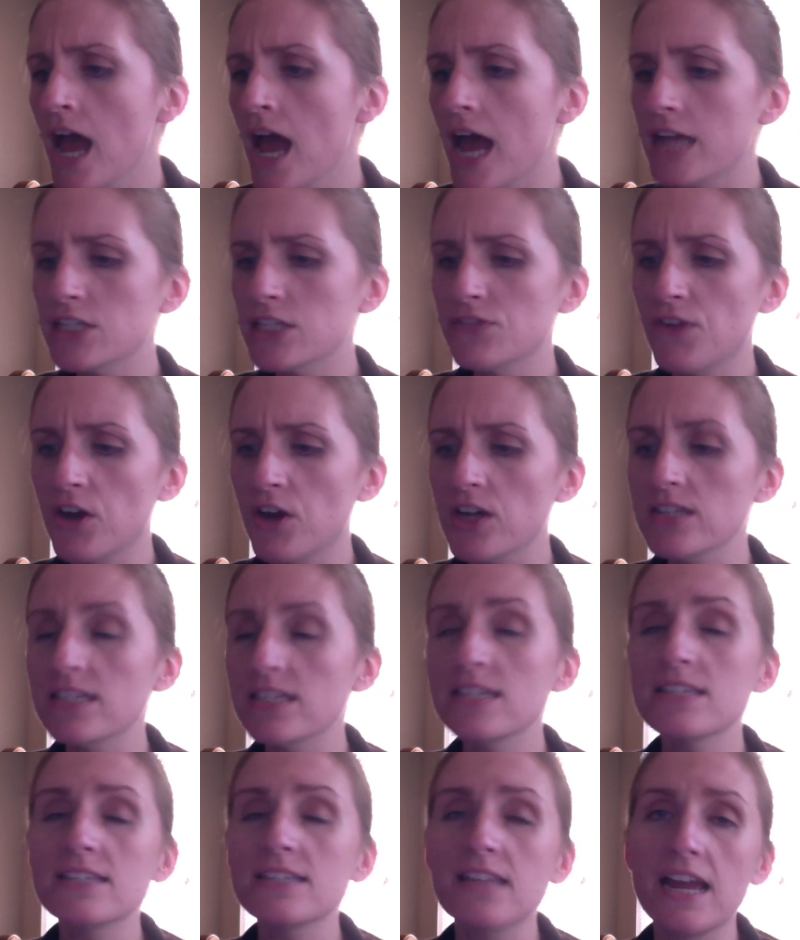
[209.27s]
As far as
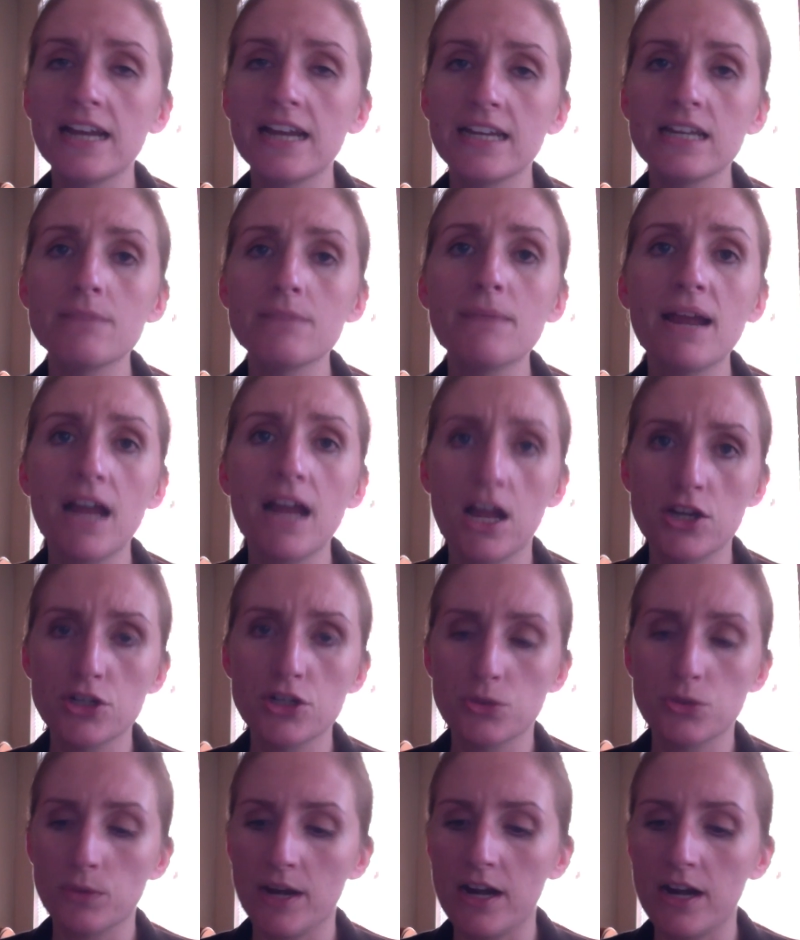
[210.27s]
it sliding in my
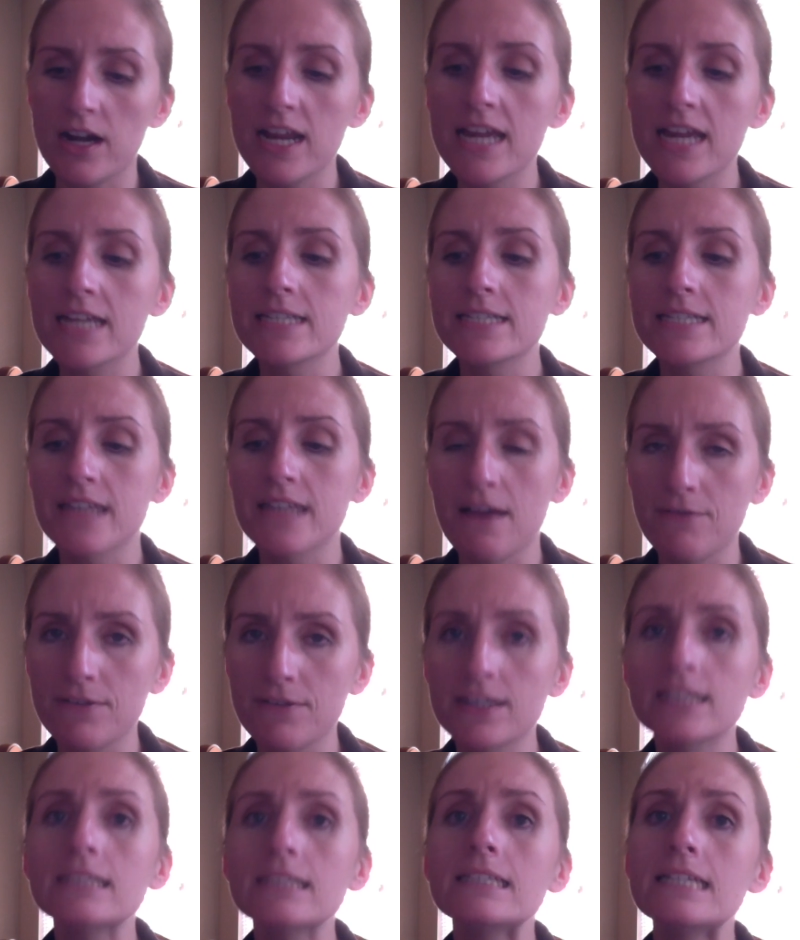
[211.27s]
underwear, it
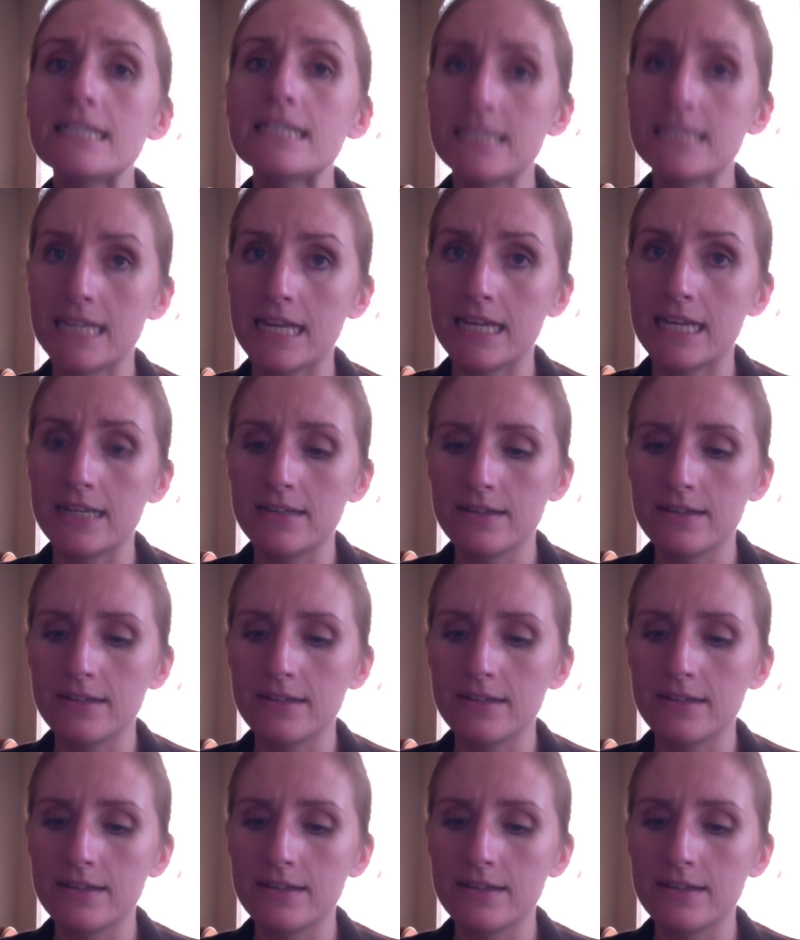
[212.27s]
definitely did.